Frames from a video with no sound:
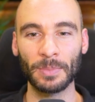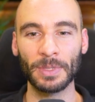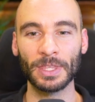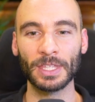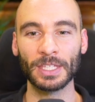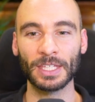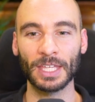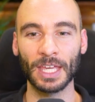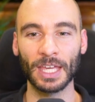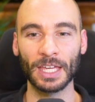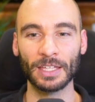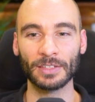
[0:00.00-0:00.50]
may be
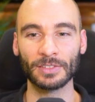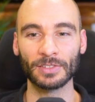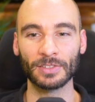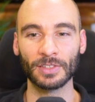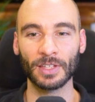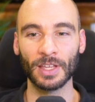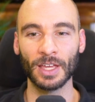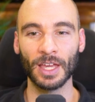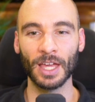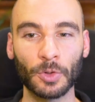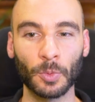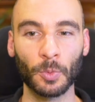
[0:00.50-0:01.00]
the
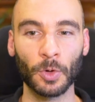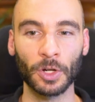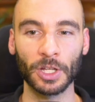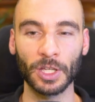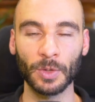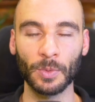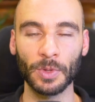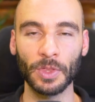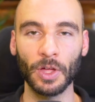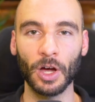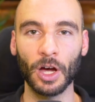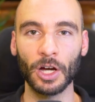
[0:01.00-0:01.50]
case. Now, after
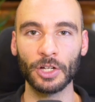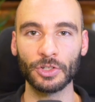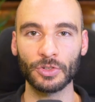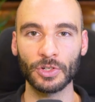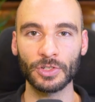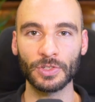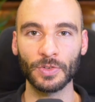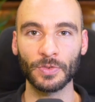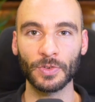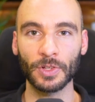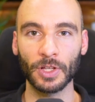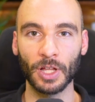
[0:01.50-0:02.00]
working with
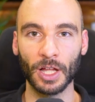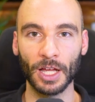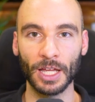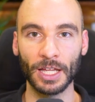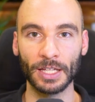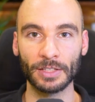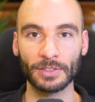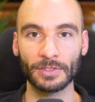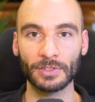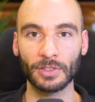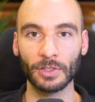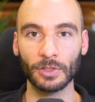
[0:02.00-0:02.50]
hundreds of
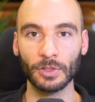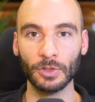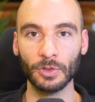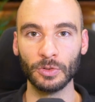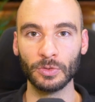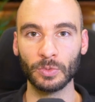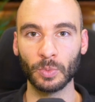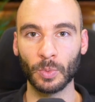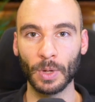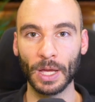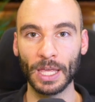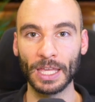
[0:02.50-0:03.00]
clients to
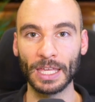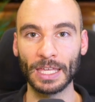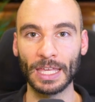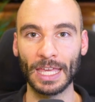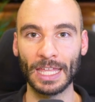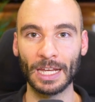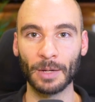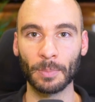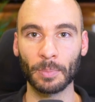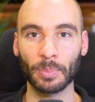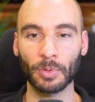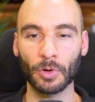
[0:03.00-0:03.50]
lose weight
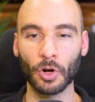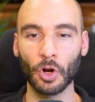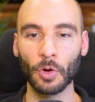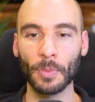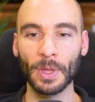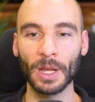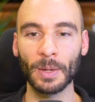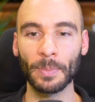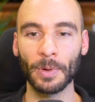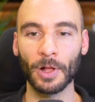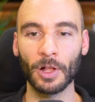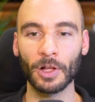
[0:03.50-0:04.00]
in a
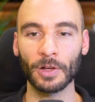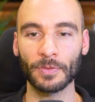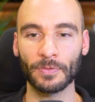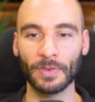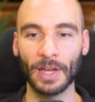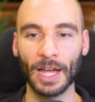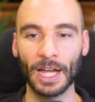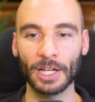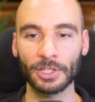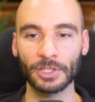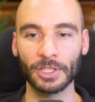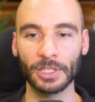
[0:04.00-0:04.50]
pro-metabolic
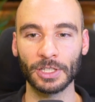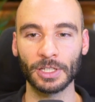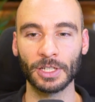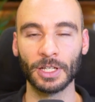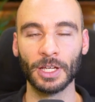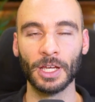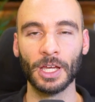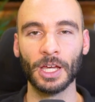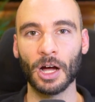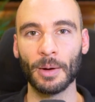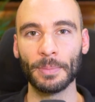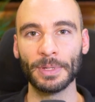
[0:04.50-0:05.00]
fashion,
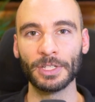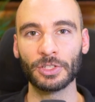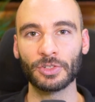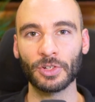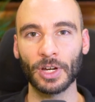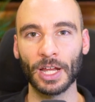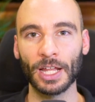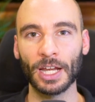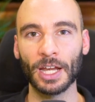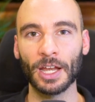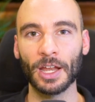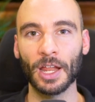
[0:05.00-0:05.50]
a common
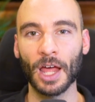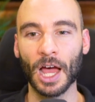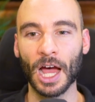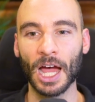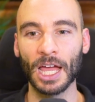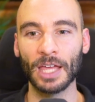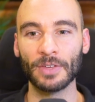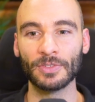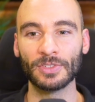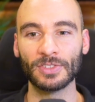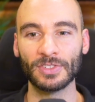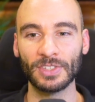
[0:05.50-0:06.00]
trend
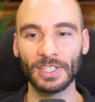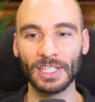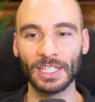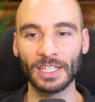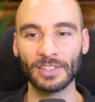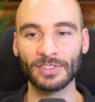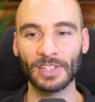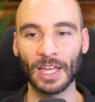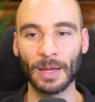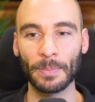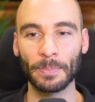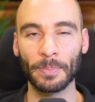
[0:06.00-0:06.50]
I have
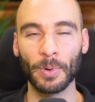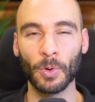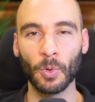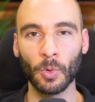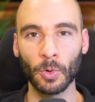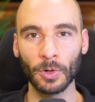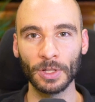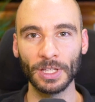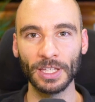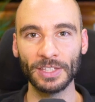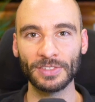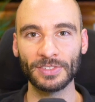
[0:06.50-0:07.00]
seen is that
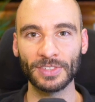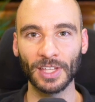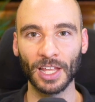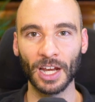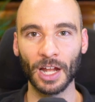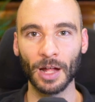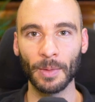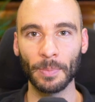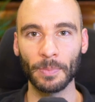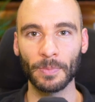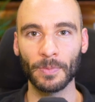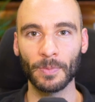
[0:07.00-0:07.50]
poorly
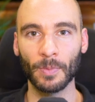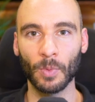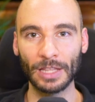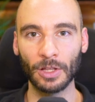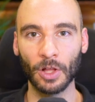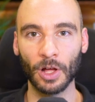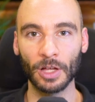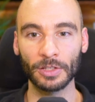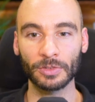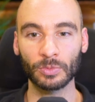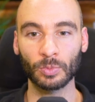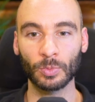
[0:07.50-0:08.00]
set up weight
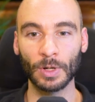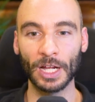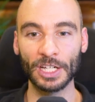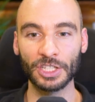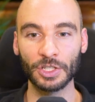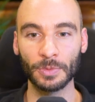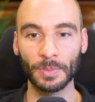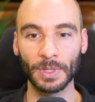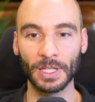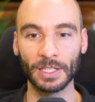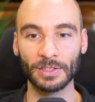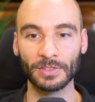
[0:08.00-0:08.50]
loss
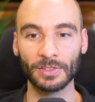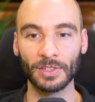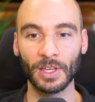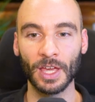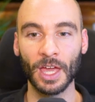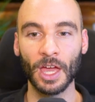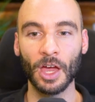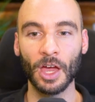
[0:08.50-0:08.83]
regimens